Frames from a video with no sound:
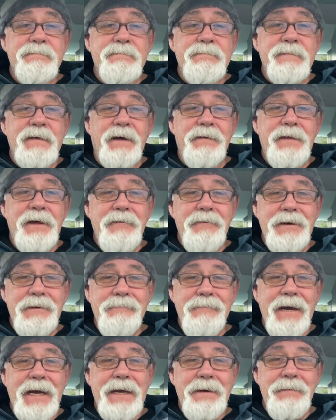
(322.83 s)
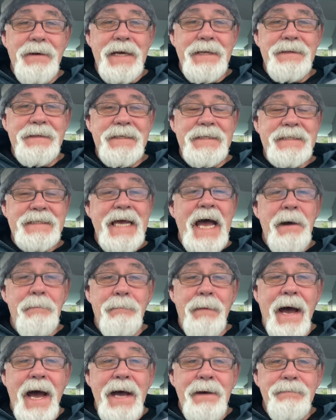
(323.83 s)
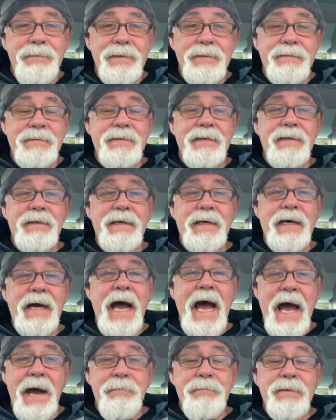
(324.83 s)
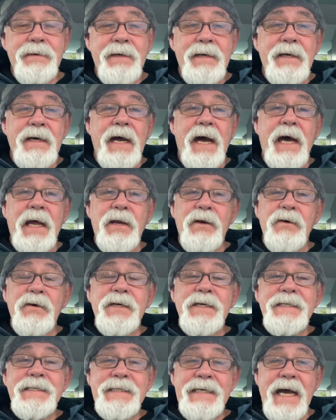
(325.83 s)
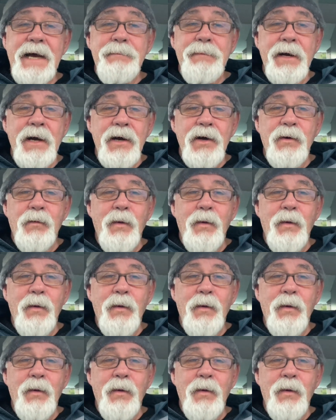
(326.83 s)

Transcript: I thoroughly recommend the ZapMap app and look at Zap Home,